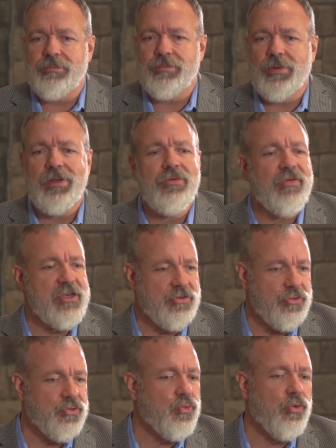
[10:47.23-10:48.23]

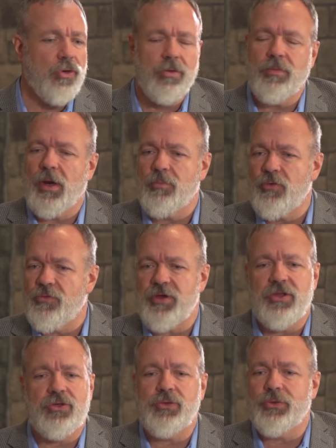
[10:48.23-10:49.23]
investors were moving
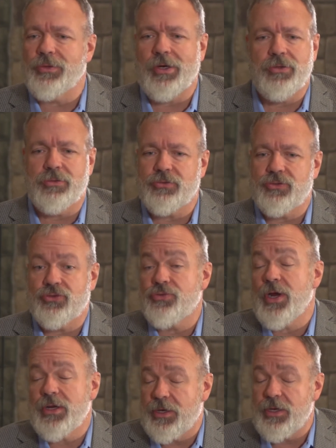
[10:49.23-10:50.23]
to other
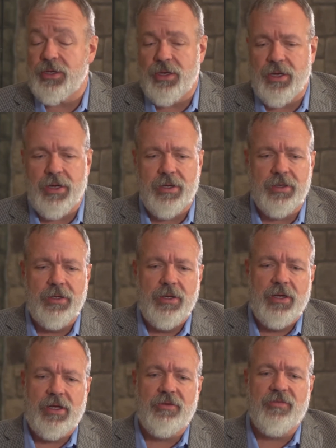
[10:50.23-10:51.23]
trendy
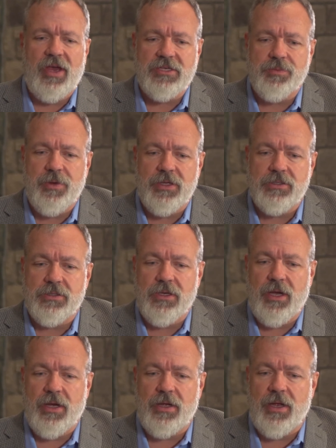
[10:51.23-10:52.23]
investments.
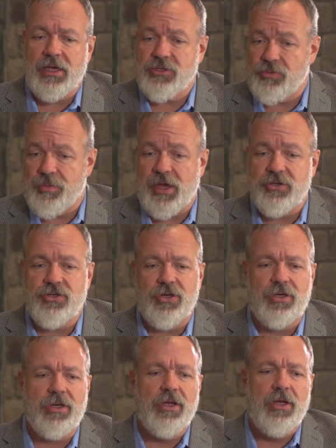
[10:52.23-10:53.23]
As you
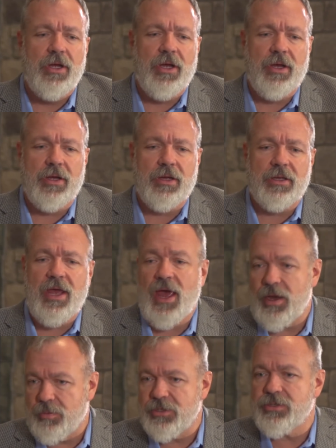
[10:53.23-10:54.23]
mentioned,
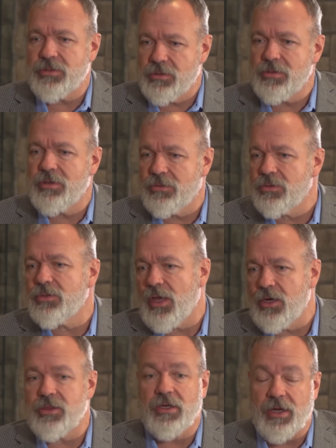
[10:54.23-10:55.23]
cannabis is kind
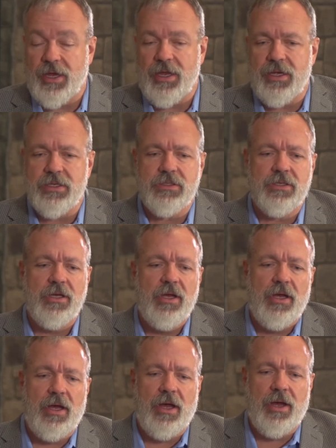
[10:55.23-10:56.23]
of the latest.
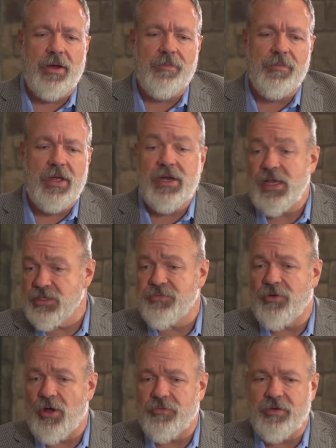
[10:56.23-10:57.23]
And that's
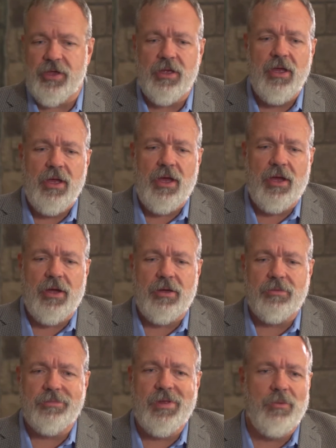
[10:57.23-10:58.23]
evolving.
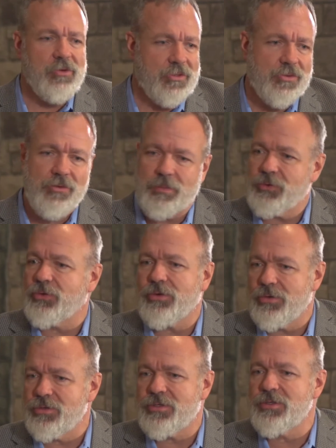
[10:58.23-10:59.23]
There was
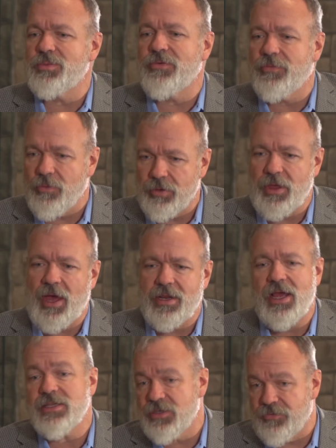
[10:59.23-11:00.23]
cryptocurrencies before that.
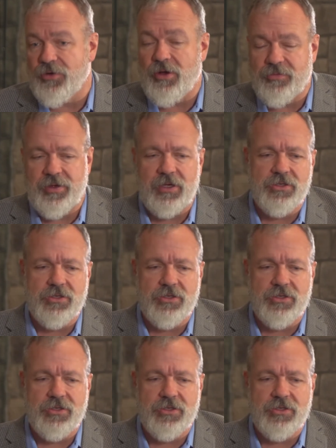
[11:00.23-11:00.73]
That's evolving as